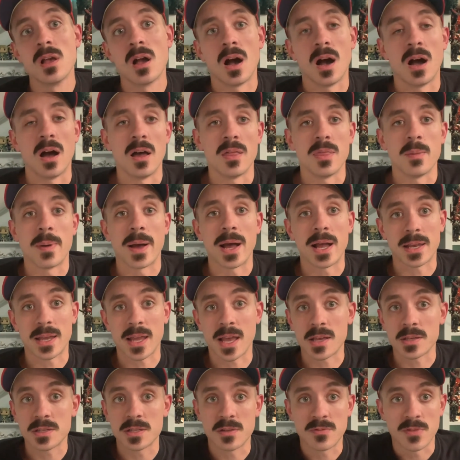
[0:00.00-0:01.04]
Uh, the
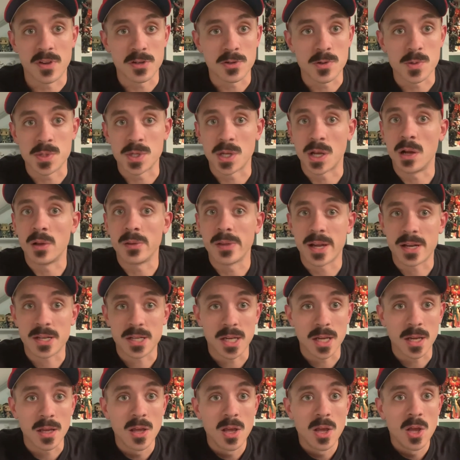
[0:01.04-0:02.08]
podcast, Adventures in
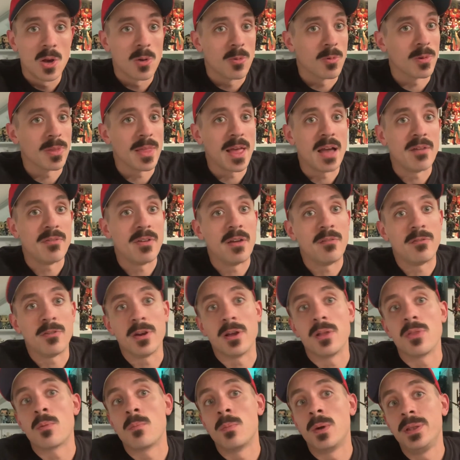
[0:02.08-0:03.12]
Collecting. We're live every
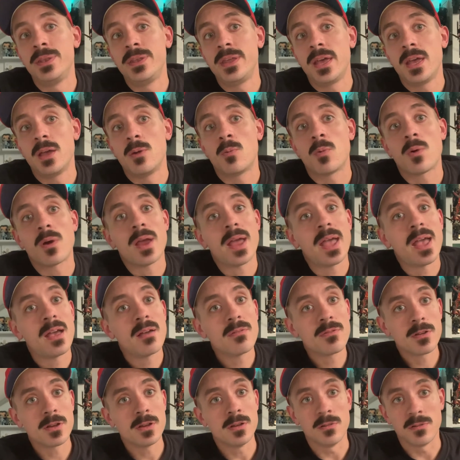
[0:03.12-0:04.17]
other Monday,
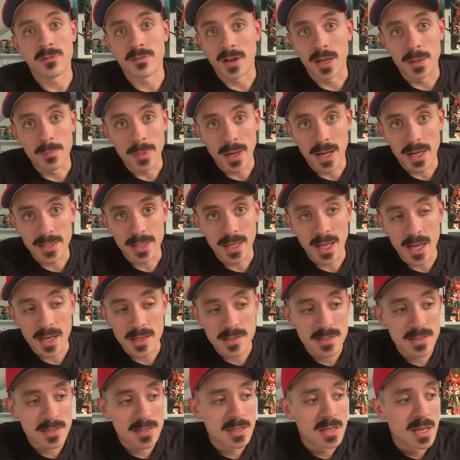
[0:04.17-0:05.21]
wherever you find
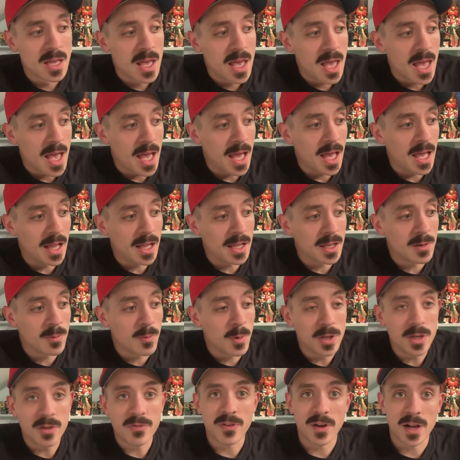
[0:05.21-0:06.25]
podcasts. And
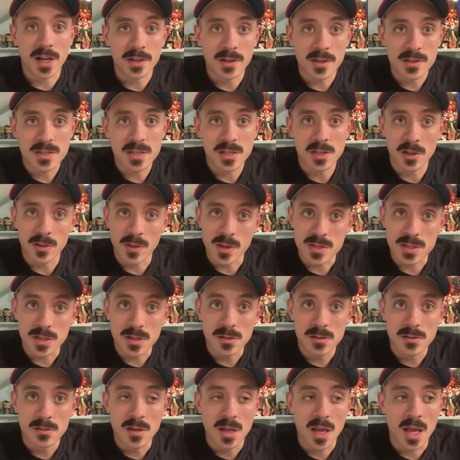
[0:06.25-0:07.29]
when you find us and you
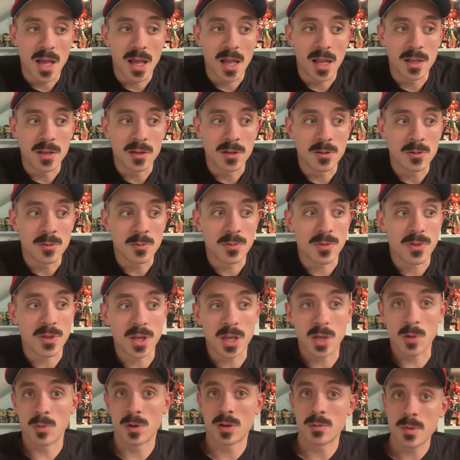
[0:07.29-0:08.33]
listen and you
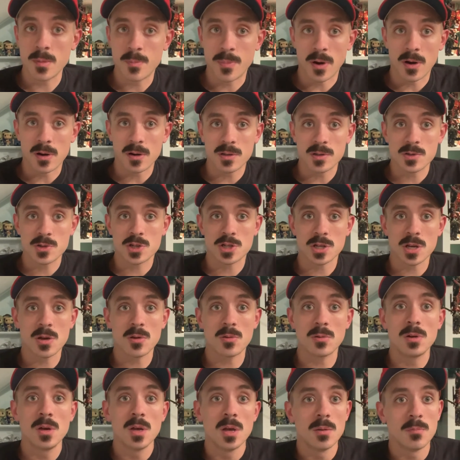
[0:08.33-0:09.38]
think you want to be part of the
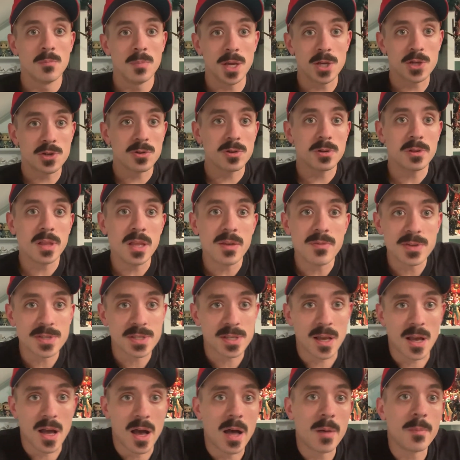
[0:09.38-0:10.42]
show, make sure you leave us
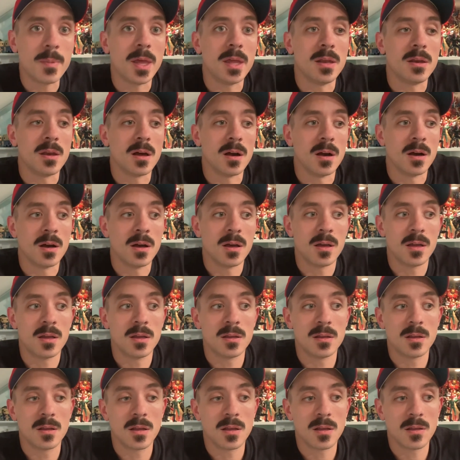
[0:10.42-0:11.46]
a comment
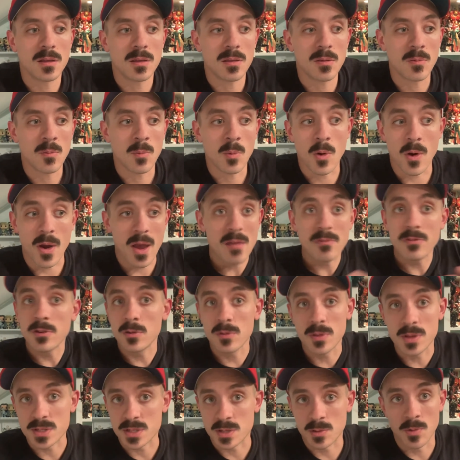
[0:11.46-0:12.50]
uh, wherever
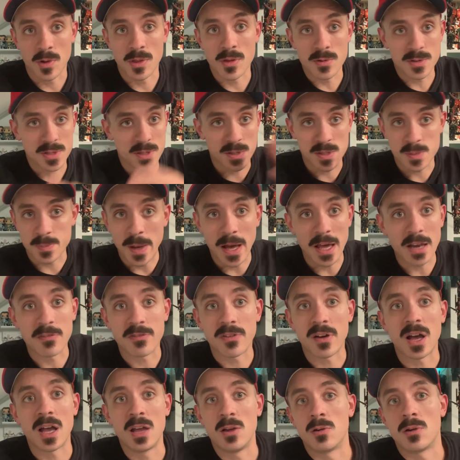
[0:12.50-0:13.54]
you listen, whether it's on
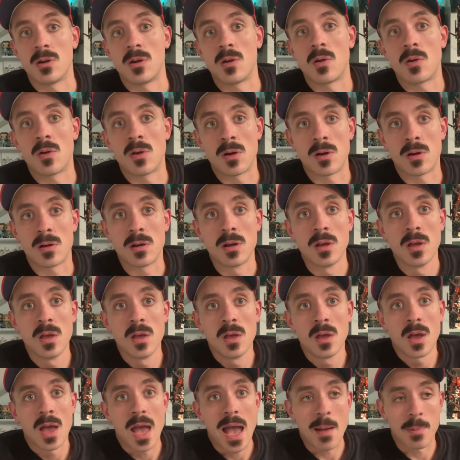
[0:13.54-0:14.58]
Spotify or, or
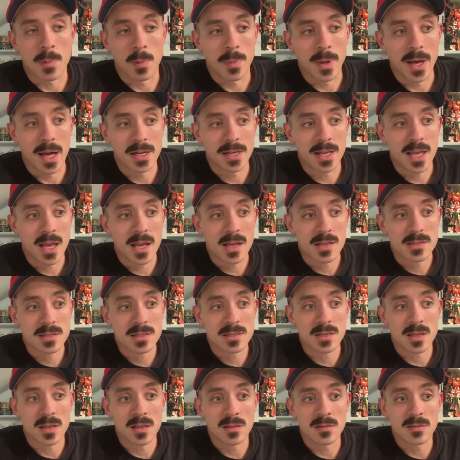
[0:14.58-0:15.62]
Apple
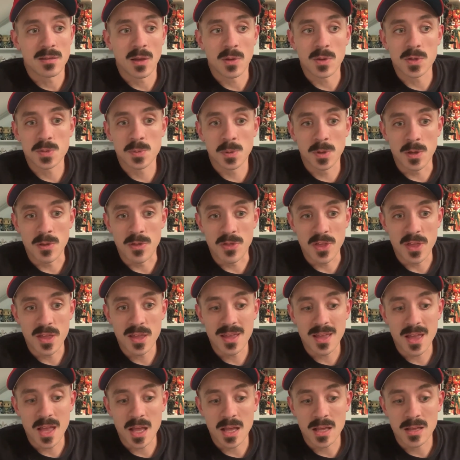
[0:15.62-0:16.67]
Podcasts, and tell us what you
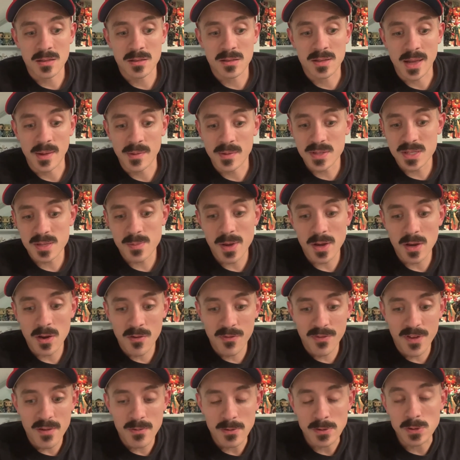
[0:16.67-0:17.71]
think and tell us about your
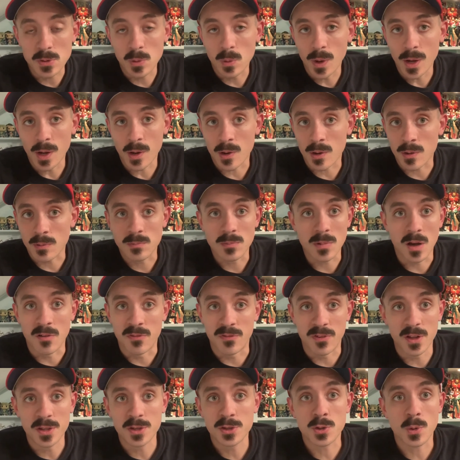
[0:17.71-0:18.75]
favorite toy or a
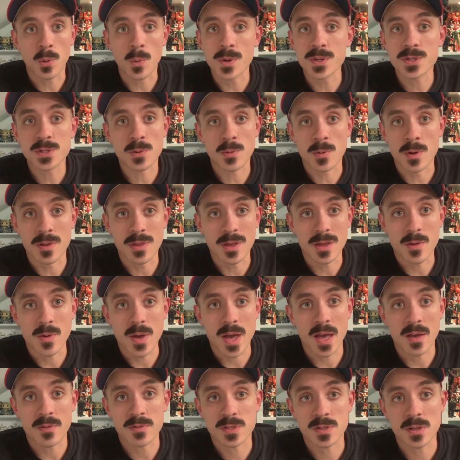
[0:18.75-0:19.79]
fun toy story that you
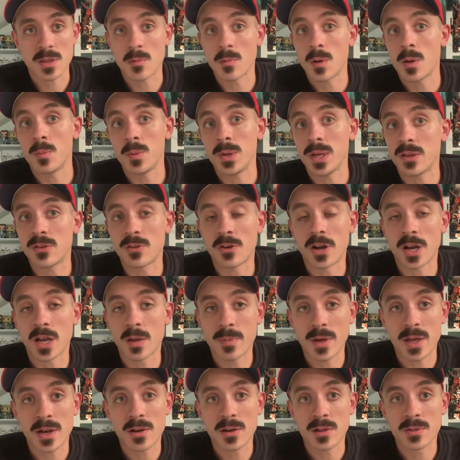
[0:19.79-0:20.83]
have, so that way we can talk
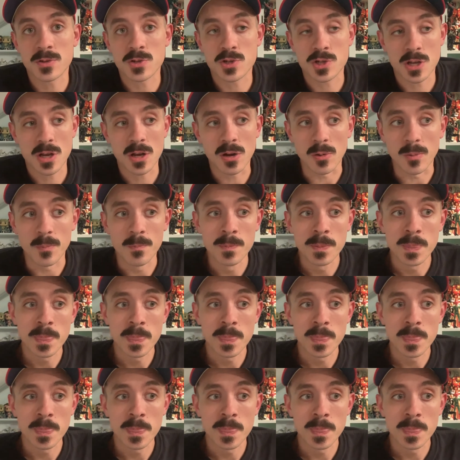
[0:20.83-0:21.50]
about it on the show.